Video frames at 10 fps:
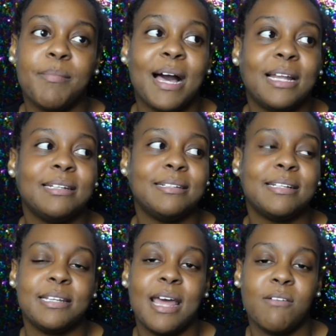palette
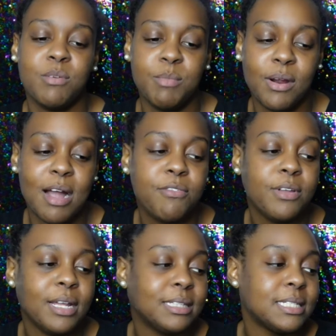doesn't have a mirror. I feel
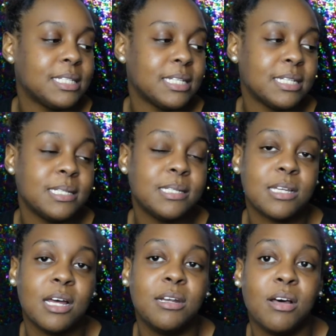like this is
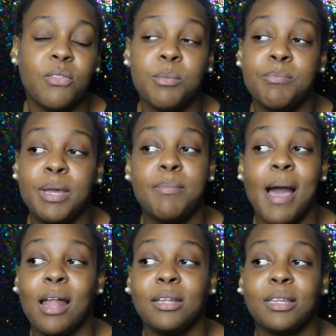another big
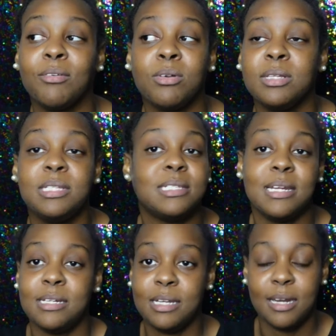palette they released and
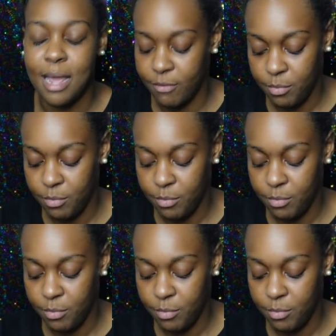it didn't have a